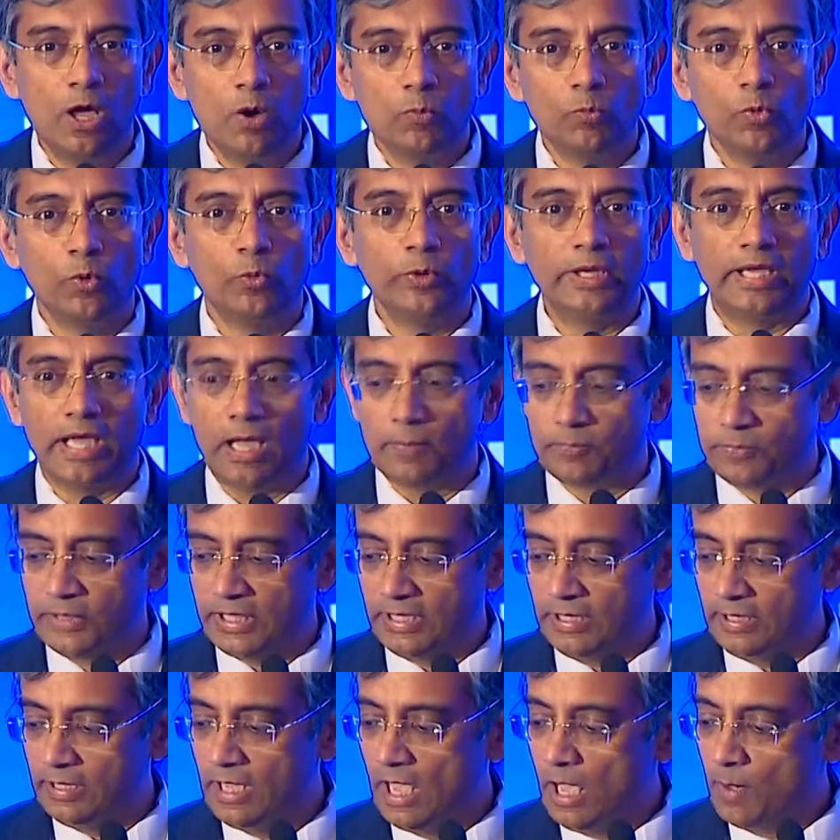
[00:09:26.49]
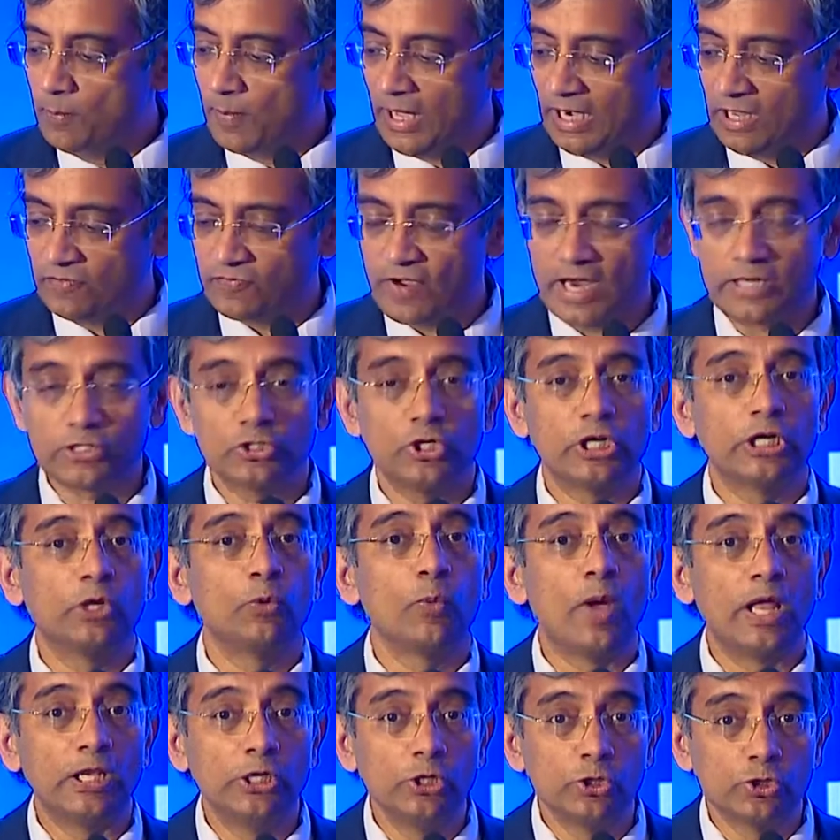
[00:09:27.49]
moving up the manufacturing
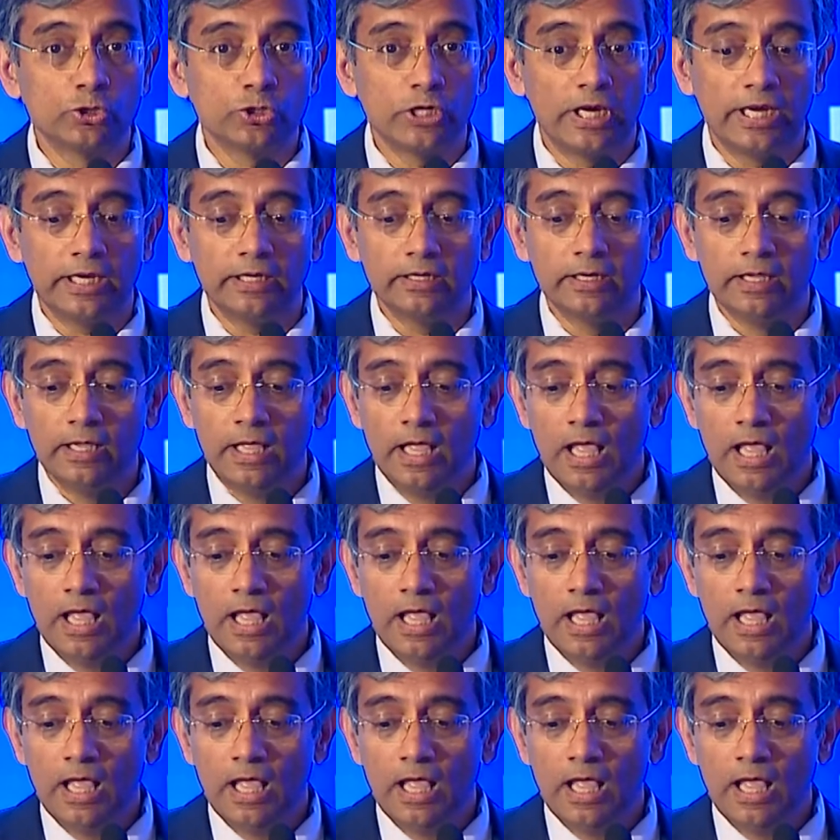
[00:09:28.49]
value chain.